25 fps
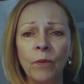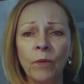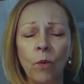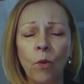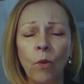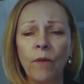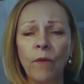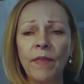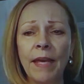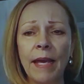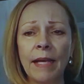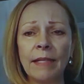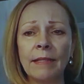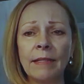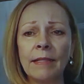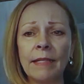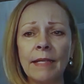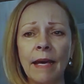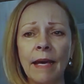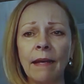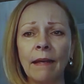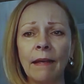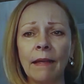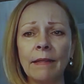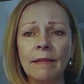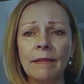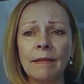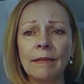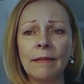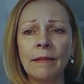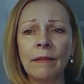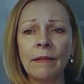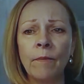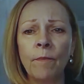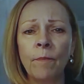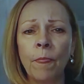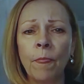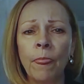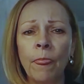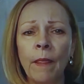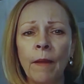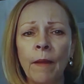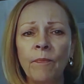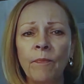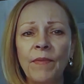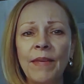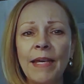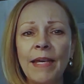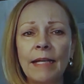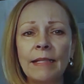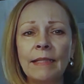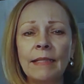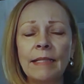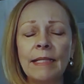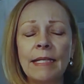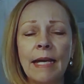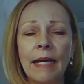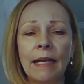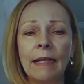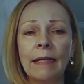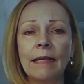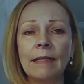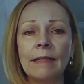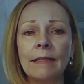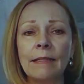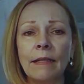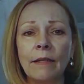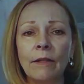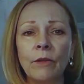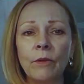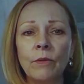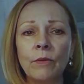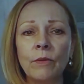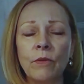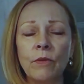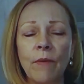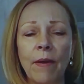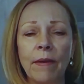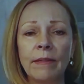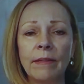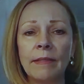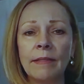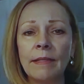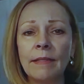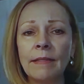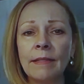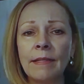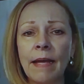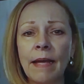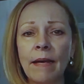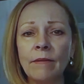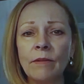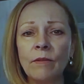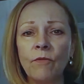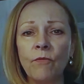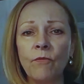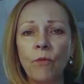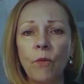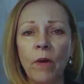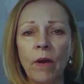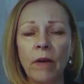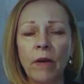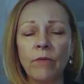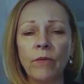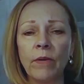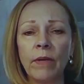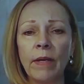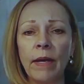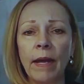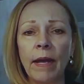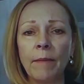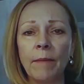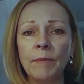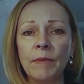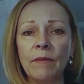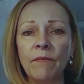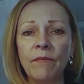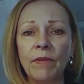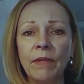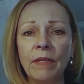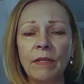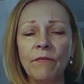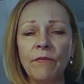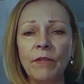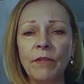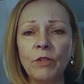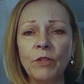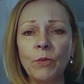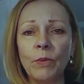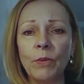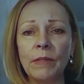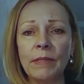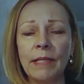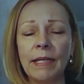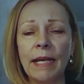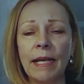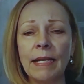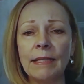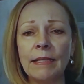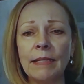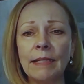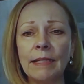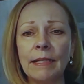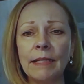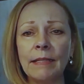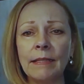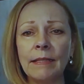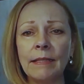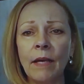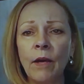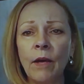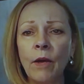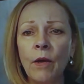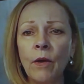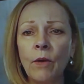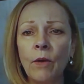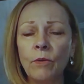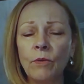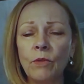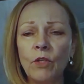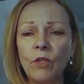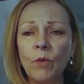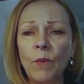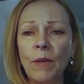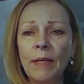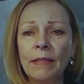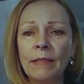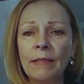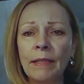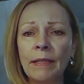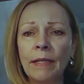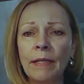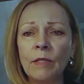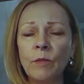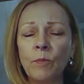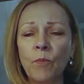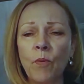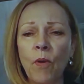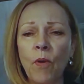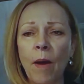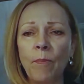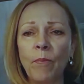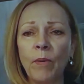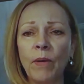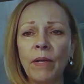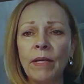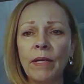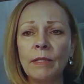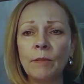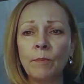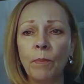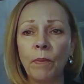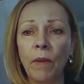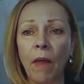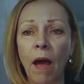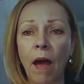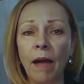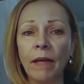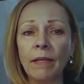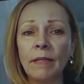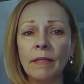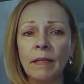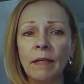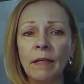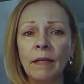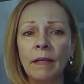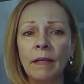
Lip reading: or the SDN list. The SDN list includes around 6,400 names of individuals and entities whose U.S. situs property is blocked